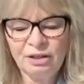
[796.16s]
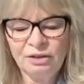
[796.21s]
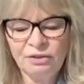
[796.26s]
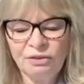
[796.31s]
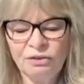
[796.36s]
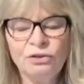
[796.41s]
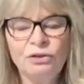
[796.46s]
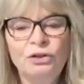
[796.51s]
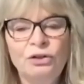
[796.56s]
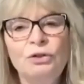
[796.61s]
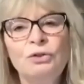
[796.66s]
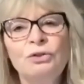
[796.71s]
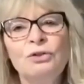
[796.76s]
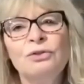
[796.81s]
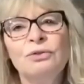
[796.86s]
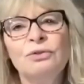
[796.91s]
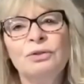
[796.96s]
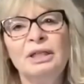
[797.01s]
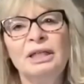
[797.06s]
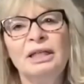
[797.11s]
There
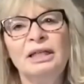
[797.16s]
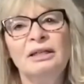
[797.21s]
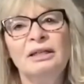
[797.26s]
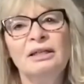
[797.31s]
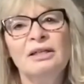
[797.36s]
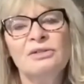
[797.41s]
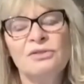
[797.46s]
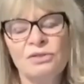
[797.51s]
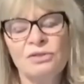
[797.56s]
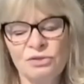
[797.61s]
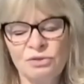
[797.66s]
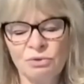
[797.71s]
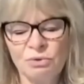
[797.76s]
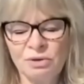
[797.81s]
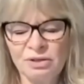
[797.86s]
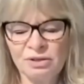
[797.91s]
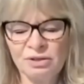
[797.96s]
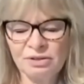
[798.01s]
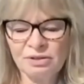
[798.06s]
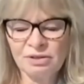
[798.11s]
usually is a
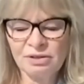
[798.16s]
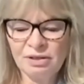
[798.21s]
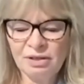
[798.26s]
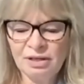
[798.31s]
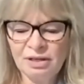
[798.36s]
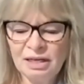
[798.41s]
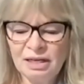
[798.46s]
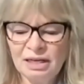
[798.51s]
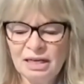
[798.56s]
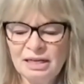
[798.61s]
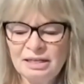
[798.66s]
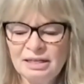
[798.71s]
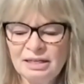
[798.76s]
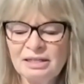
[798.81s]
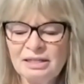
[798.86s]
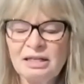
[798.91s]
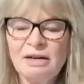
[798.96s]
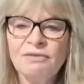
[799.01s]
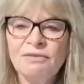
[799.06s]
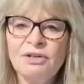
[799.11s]
source.
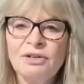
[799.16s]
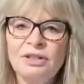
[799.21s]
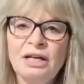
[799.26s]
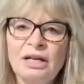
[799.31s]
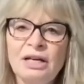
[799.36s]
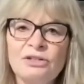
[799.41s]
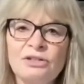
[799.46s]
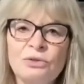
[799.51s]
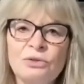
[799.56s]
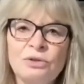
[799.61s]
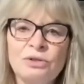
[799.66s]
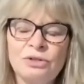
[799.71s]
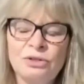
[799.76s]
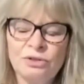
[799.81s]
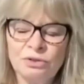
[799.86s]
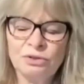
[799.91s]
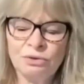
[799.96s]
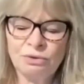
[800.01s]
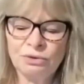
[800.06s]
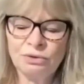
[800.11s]
Discovering that source
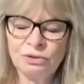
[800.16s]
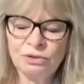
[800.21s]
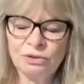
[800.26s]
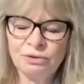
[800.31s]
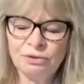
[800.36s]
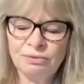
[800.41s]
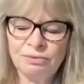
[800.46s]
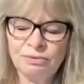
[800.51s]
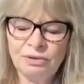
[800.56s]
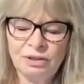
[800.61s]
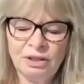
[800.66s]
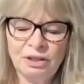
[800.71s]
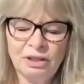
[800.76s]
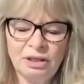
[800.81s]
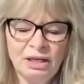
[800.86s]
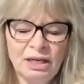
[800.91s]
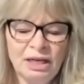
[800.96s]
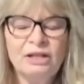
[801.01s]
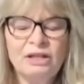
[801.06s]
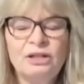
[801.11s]
is crucial.
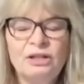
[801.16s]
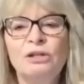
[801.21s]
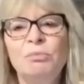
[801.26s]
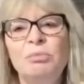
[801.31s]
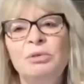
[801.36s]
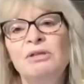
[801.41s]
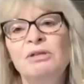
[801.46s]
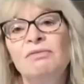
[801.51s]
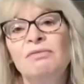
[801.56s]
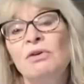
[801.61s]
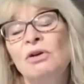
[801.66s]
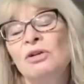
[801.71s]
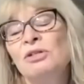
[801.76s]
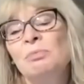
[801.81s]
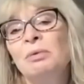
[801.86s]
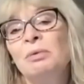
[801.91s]
It could be a false